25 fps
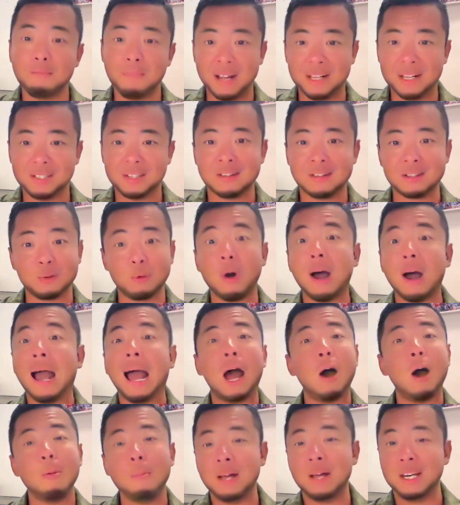method or
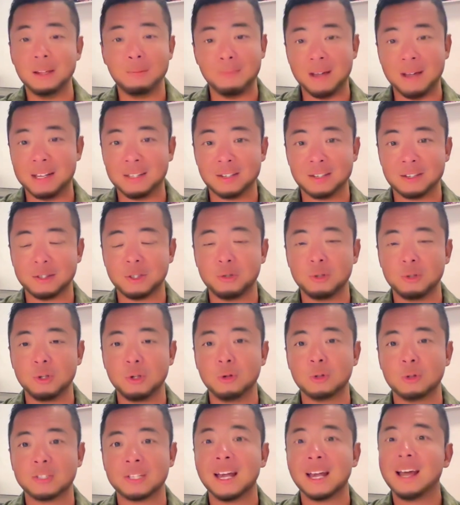how many methods you
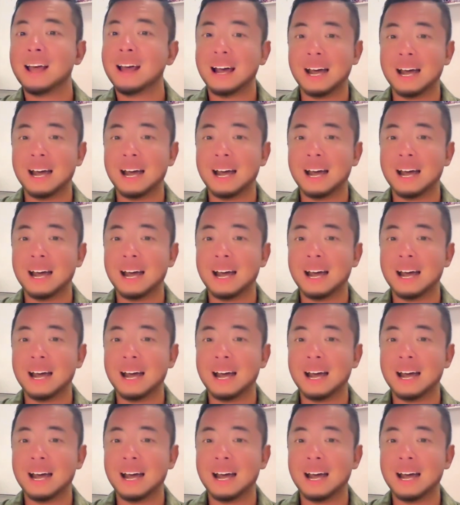use,